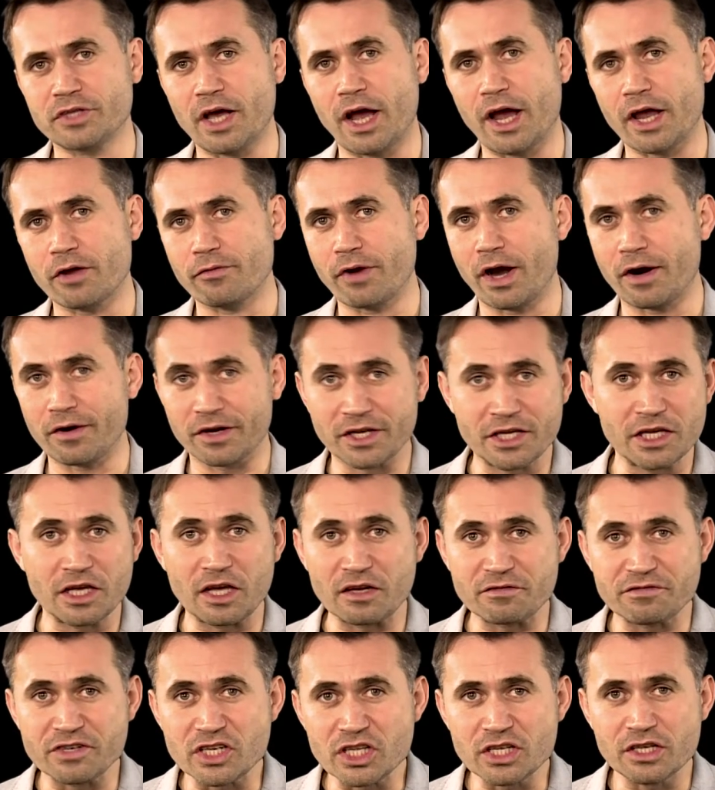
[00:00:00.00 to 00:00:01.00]
hierarchy
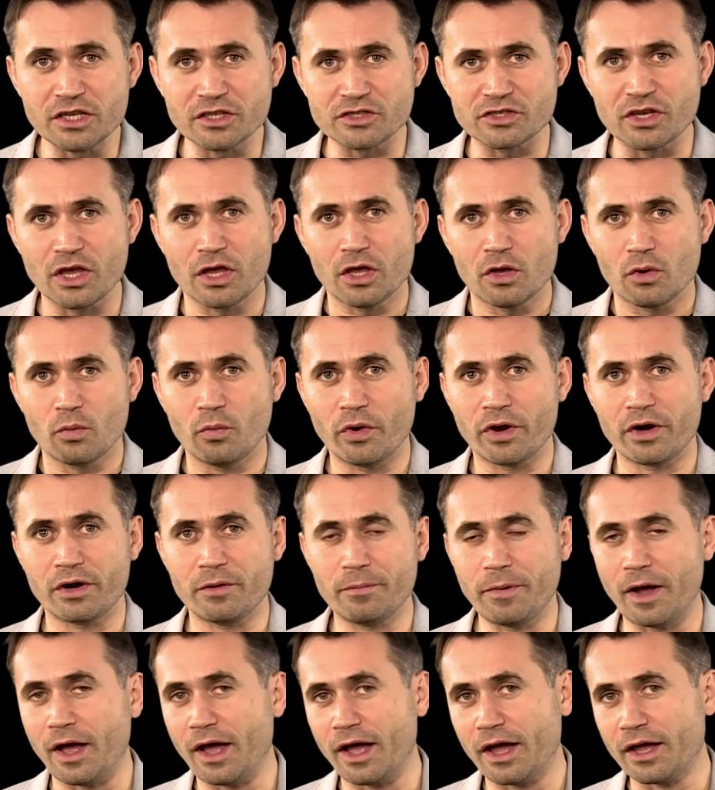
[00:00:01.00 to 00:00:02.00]
of needs,
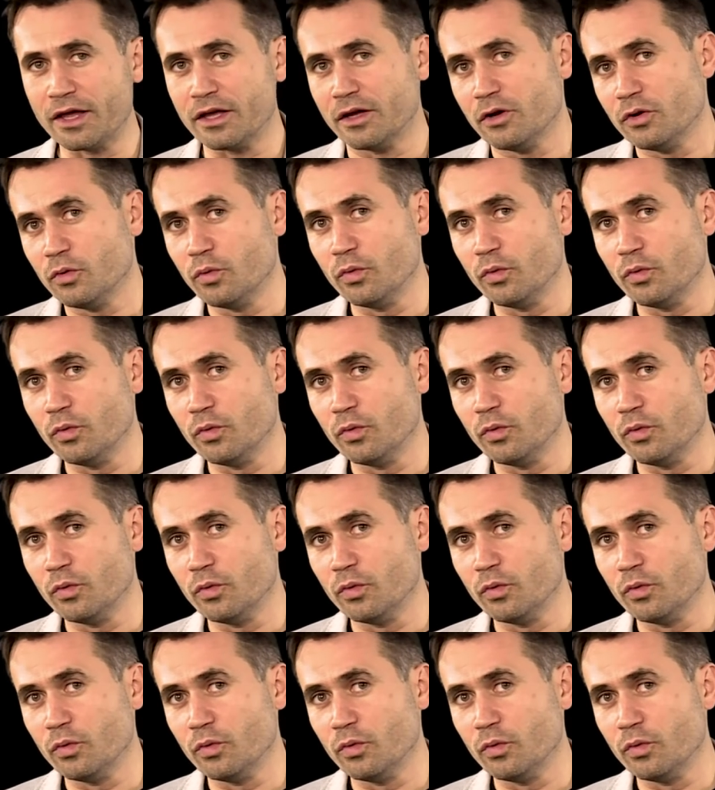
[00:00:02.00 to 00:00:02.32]
whereby